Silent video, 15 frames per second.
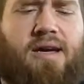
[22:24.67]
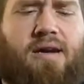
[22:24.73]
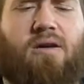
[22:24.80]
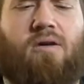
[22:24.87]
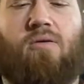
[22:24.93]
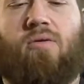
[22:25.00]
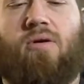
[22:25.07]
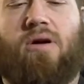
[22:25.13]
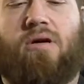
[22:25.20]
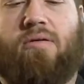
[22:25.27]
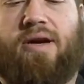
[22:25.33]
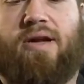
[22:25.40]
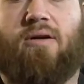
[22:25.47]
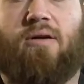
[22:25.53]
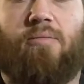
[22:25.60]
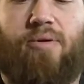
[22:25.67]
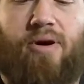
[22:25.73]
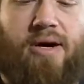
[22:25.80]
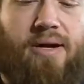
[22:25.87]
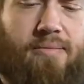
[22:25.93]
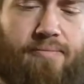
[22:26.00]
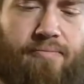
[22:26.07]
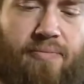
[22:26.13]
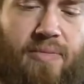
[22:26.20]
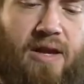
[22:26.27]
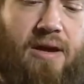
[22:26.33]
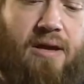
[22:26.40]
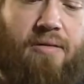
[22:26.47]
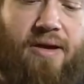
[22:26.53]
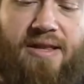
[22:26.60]
can go look later, but.
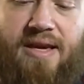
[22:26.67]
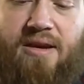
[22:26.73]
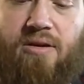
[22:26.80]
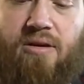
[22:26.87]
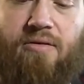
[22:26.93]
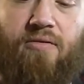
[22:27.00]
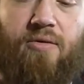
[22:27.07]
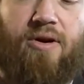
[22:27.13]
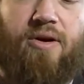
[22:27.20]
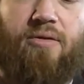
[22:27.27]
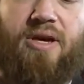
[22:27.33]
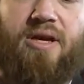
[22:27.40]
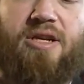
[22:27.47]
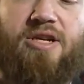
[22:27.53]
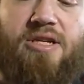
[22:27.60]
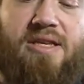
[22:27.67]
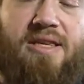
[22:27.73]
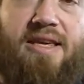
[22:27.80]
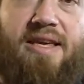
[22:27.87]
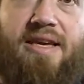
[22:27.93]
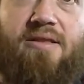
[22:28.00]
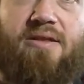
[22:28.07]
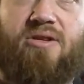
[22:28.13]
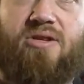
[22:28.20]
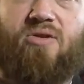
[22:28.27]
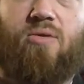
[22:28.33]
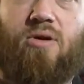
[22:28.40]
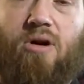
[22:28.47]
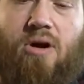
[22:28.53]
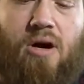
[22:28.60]
Like, they could have literally just keyed the
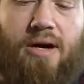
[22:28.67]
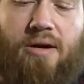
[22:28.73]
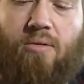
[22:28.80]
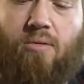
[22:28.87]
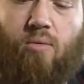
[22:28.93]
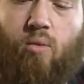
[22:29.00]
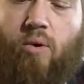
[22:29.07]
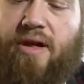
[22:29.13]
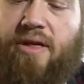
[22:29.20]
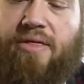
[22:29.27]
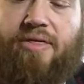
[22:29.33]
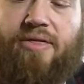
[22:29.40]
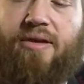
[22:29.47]
sword on with